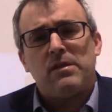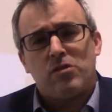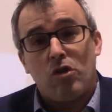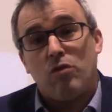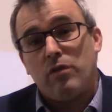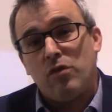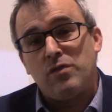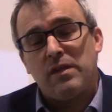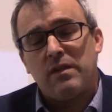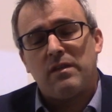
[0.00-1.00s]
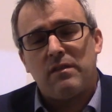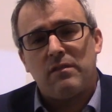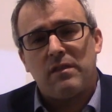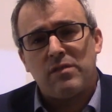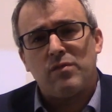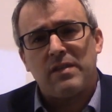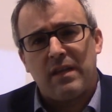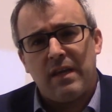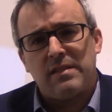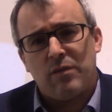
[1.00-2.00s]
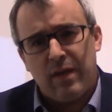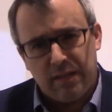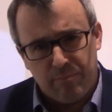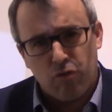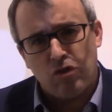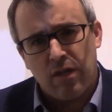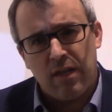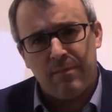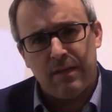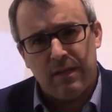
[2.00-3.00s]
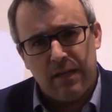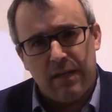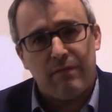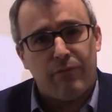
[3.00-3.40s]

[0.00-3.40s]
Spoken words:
So this was a case that we had to push the limit and